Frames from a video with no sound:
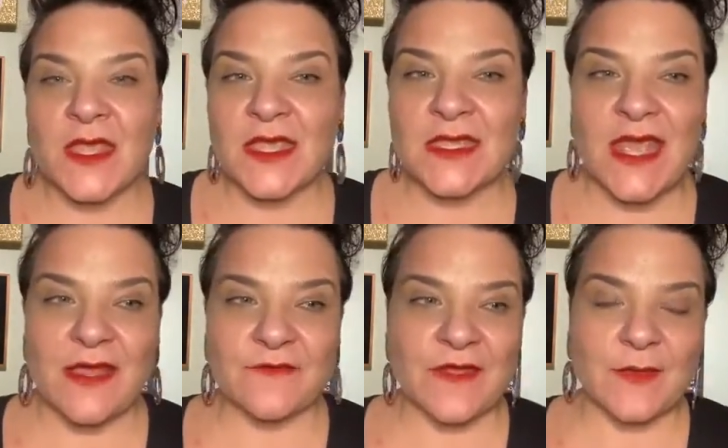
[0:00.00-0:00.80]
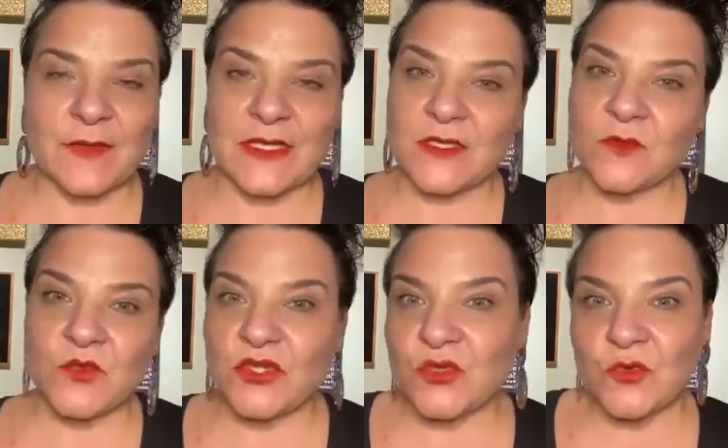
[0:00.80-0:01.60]
In our family,
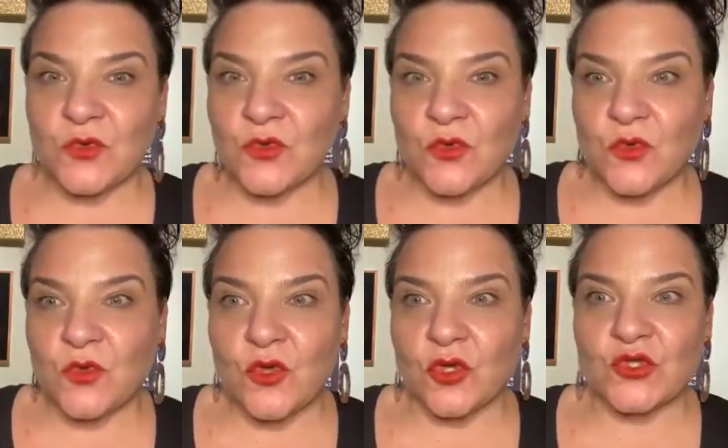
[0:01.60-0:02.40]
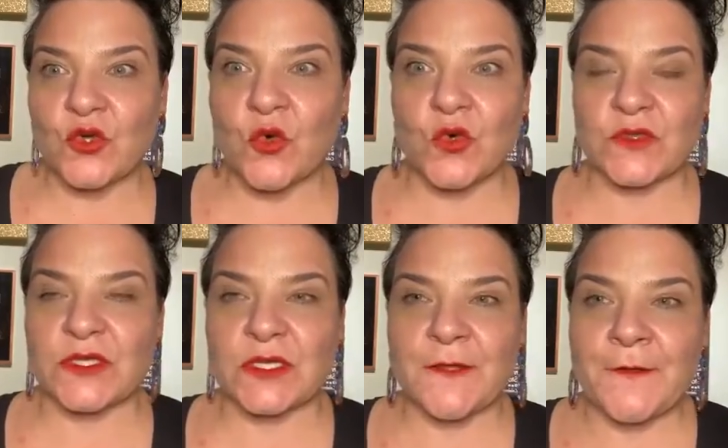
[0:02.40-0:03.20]
you got taught
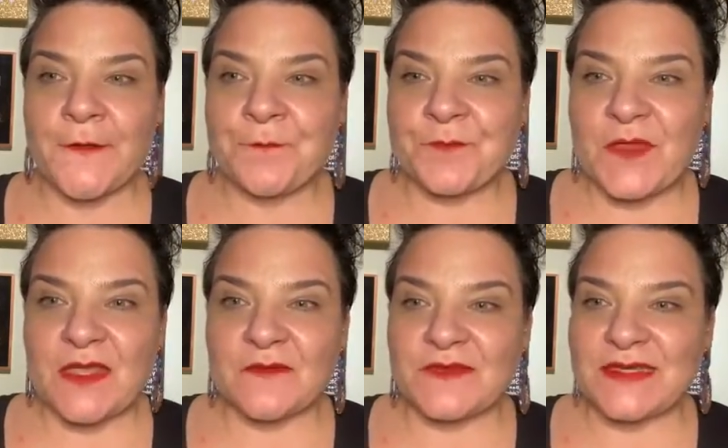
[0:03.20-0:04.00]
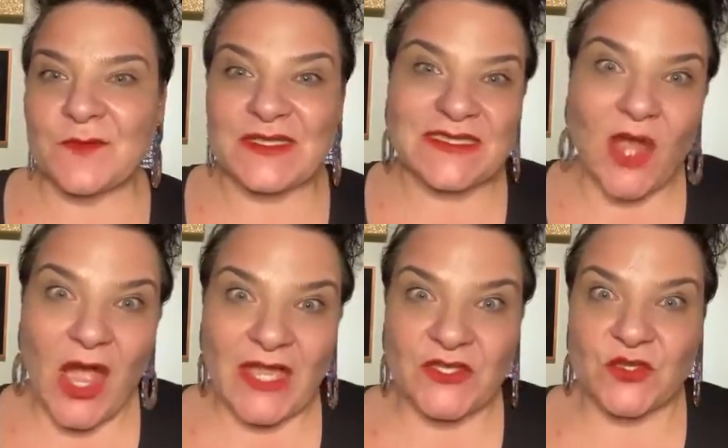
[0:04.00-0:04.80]
that if someone
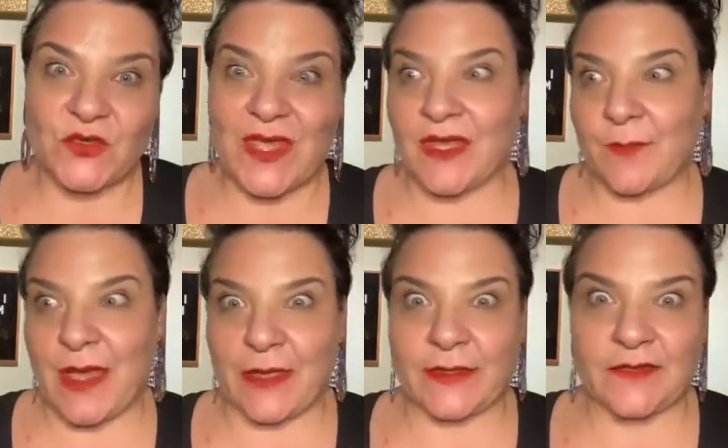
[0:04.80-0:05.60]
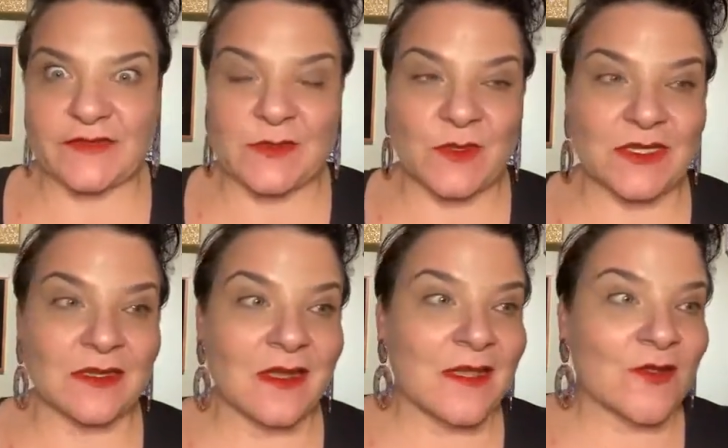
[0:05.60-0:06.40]
died, you had a party. If someone
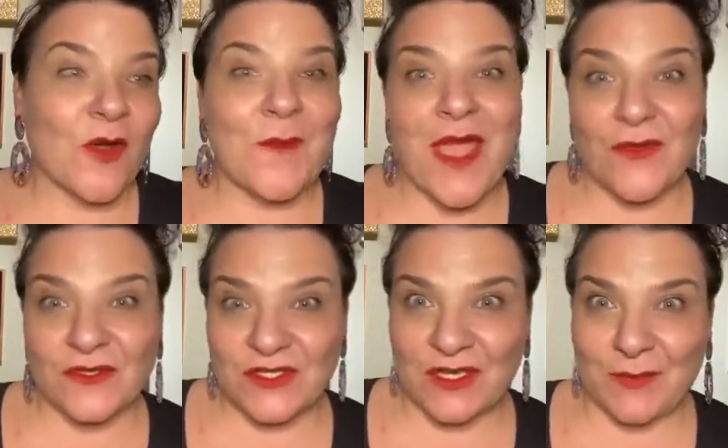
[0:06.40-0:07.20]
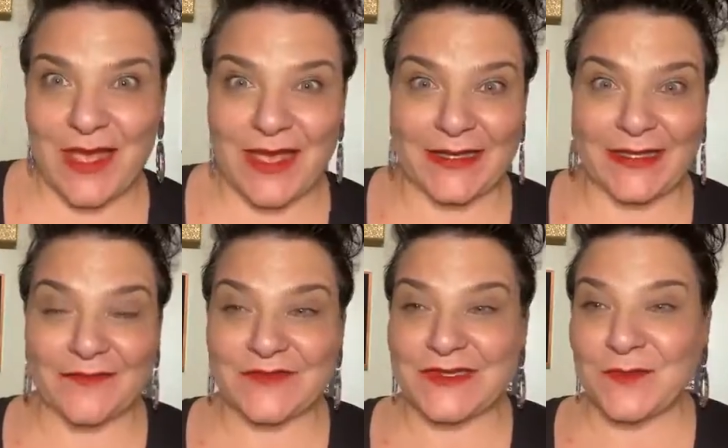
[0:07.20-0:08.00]
got married, you had a party.
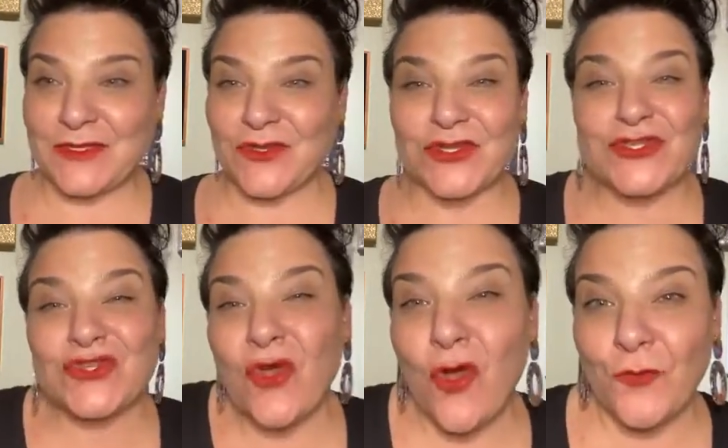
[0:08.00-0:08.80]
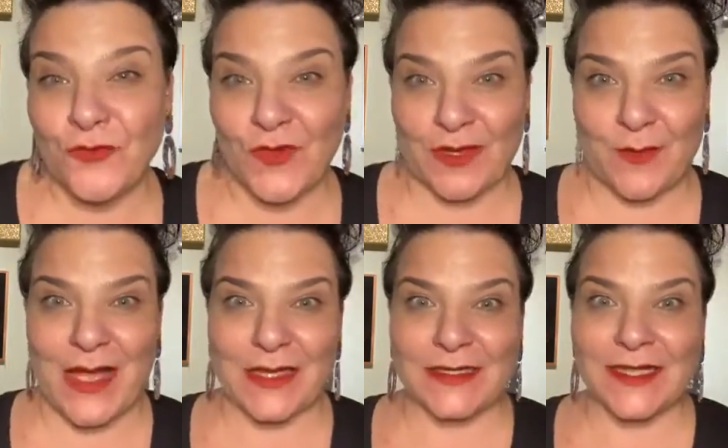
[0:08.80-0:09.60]
If someone got a job, you had a
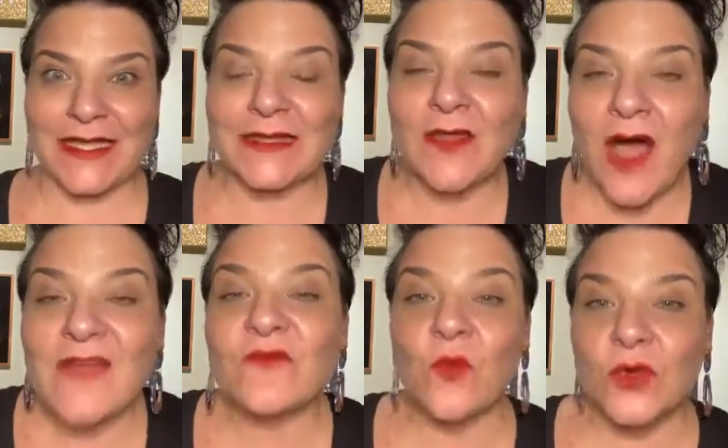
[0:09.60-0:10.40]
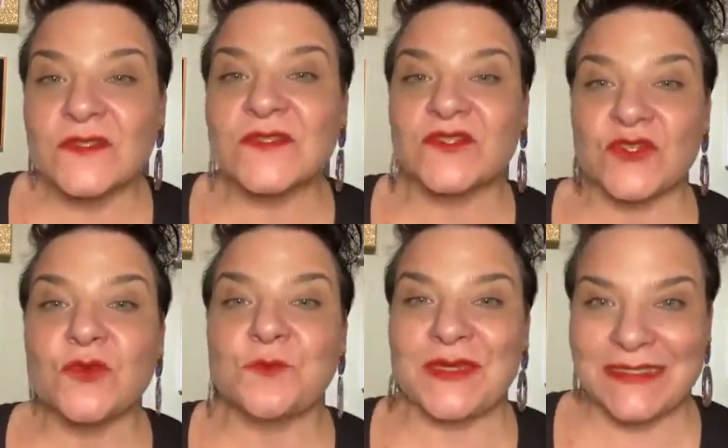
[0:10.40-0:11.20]
party. Like life was to
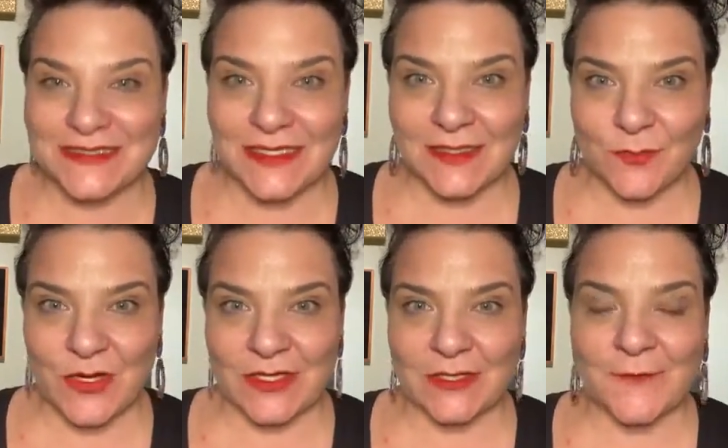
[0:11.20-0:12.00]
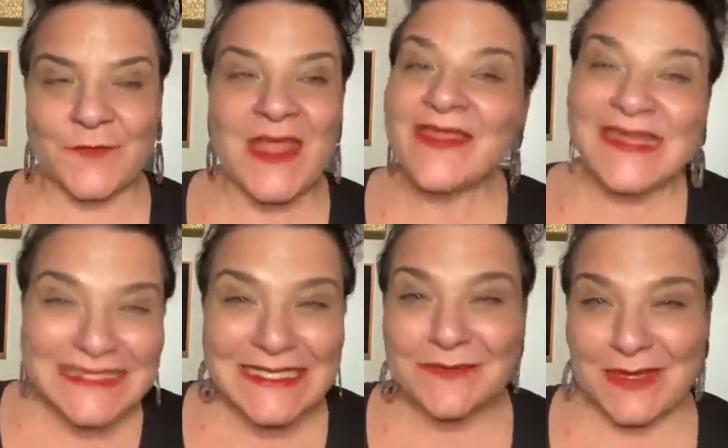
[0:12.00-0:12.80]
be celebrated. That
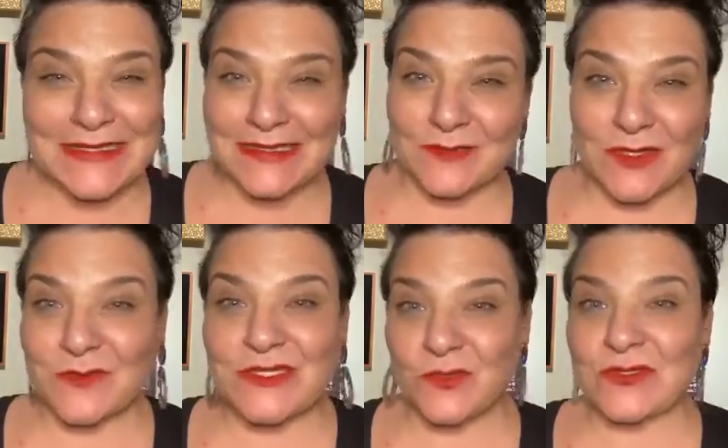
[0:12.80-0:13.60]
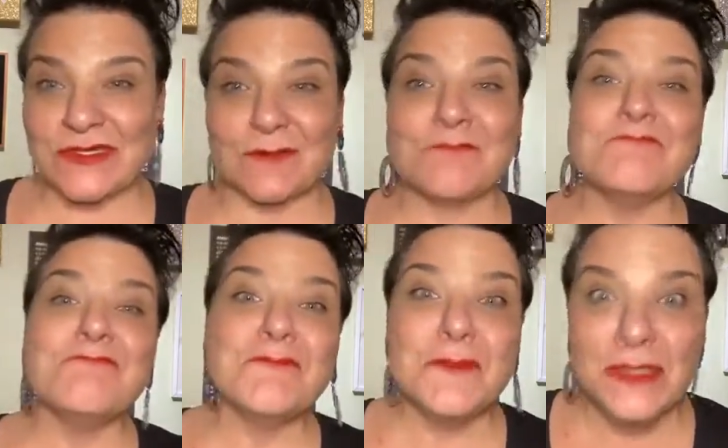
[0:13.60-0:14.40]
didn't mean sometimes she wasn't a
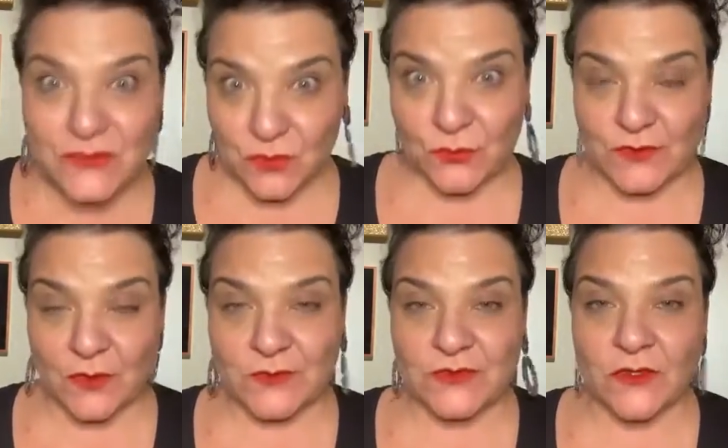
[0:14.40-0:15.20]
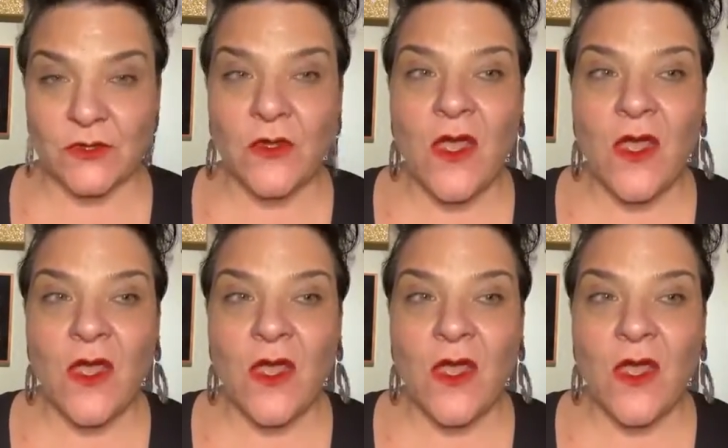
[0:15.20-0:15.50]
miserable so and so,